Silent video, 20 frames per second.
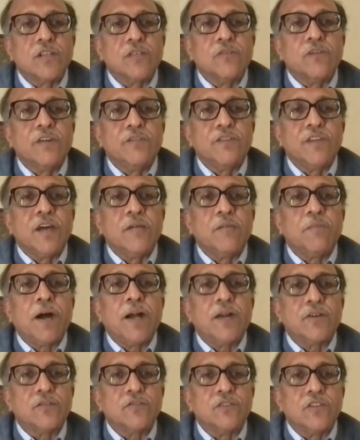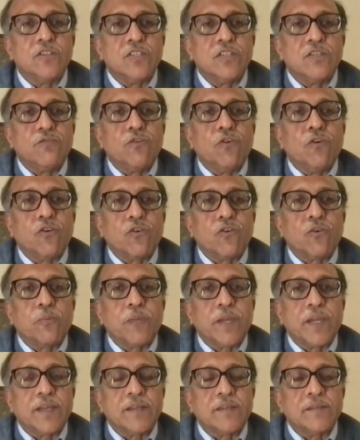where we are part of the G4
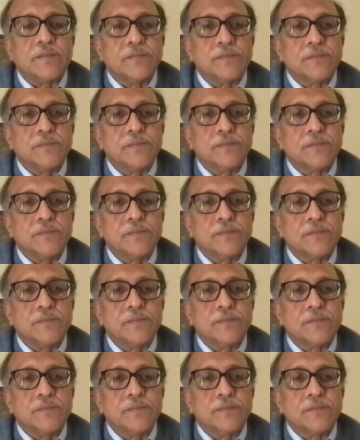grouping.